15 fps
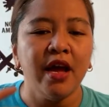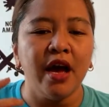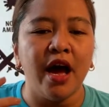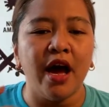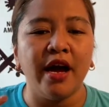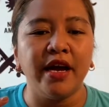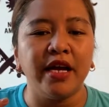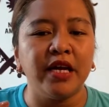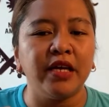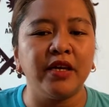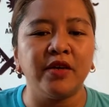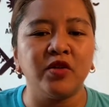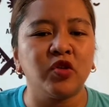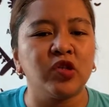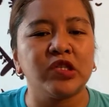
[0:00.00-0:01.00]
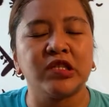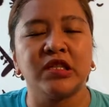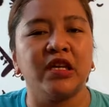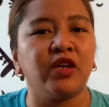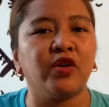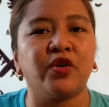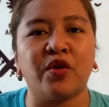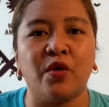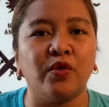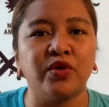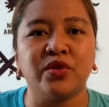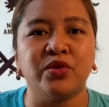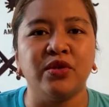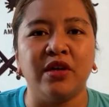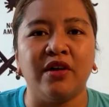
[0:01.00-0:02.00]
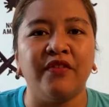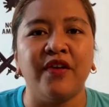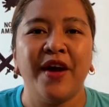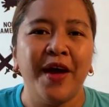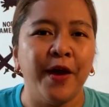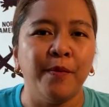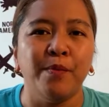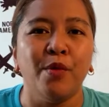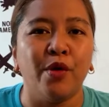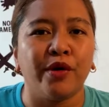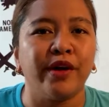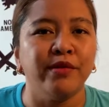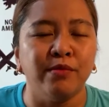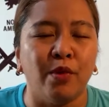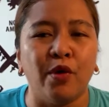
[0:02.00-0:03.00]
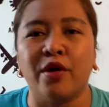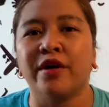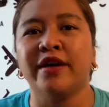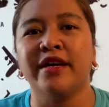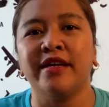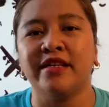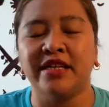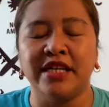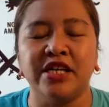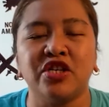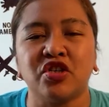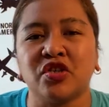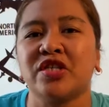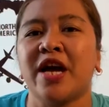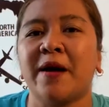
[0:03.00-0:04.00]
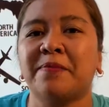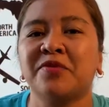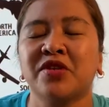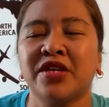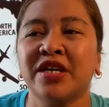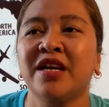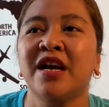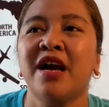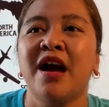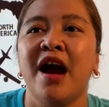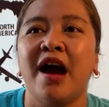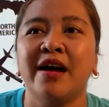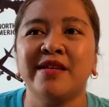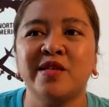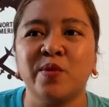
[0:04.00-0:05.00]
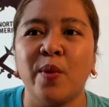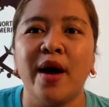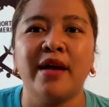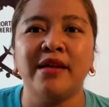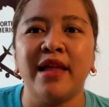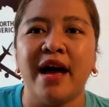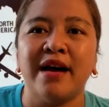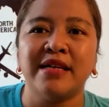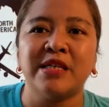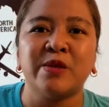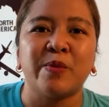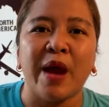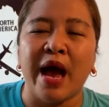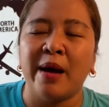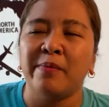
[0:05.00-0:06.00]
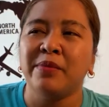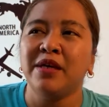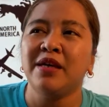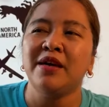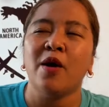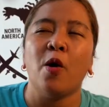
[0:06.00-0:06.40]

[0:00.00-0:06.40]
I just like grown to love him more and more in each chapter, as well as Rami.